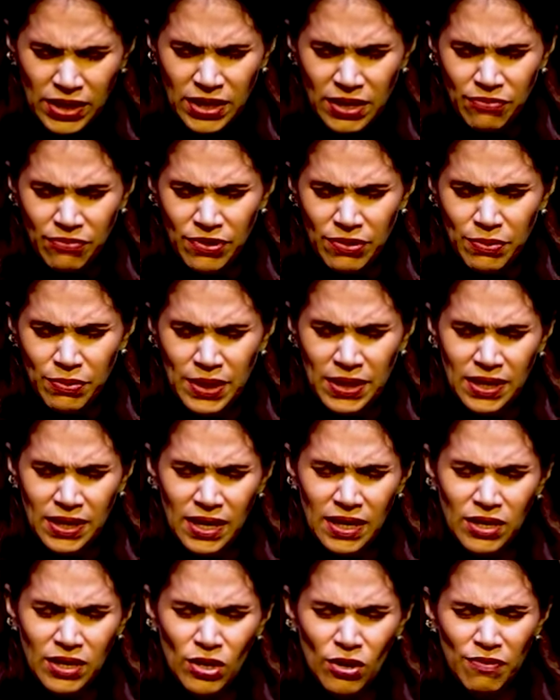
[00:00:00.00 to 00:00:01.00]
that in every weak
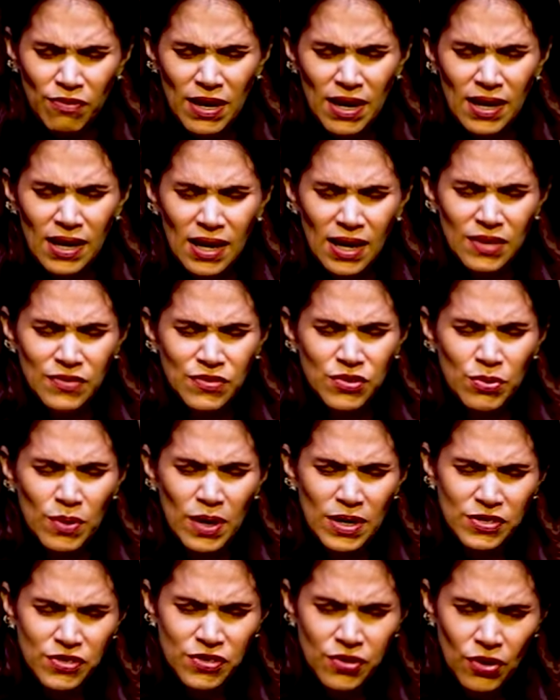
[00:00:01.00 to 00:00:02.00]
area of our lives
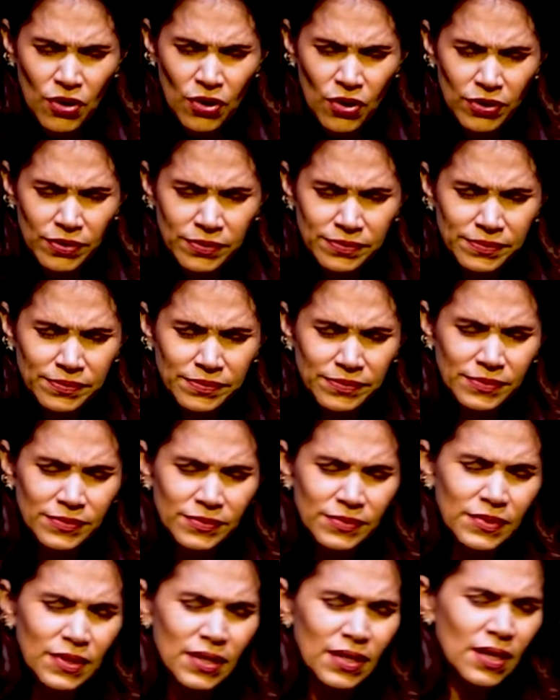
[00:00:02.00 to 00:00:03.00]
you are
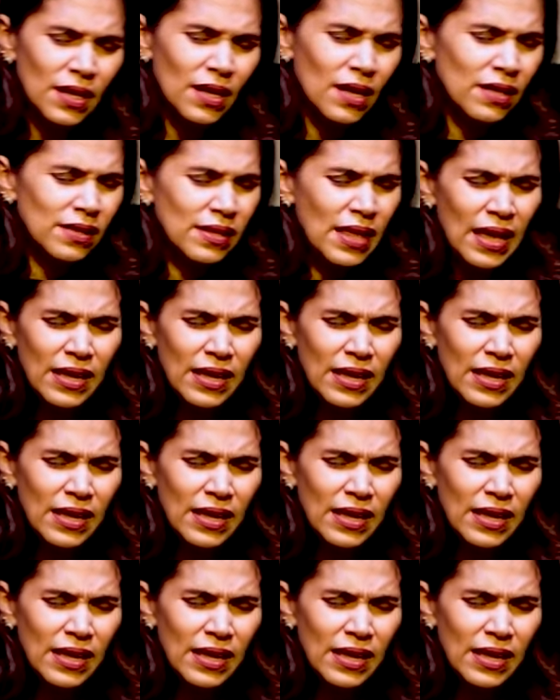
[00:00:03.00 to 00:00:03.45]
strong.